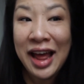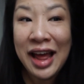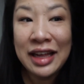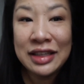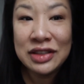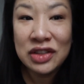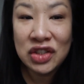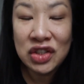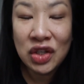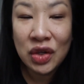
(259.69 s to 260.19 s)

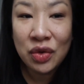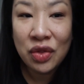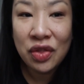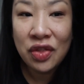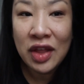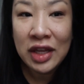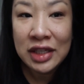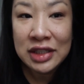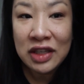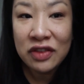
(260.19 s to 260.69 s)
And so
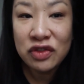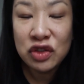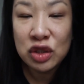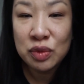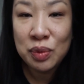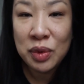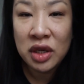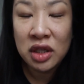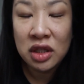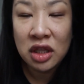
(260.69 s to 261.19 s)
things have
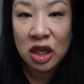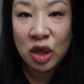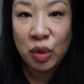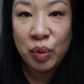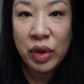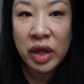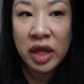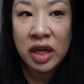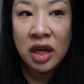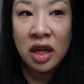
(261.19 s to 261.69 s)
just been a little
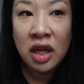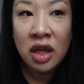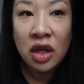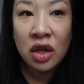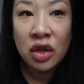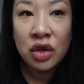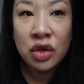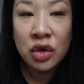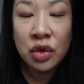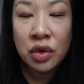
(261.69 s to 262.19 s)
bit
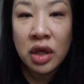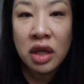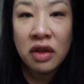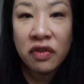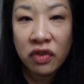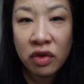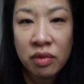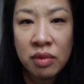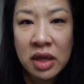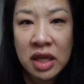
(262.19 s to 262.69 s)
kooky
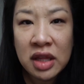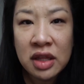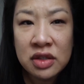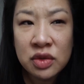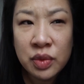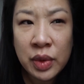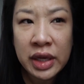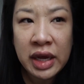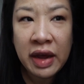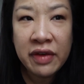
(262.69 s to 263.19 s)
for me this week.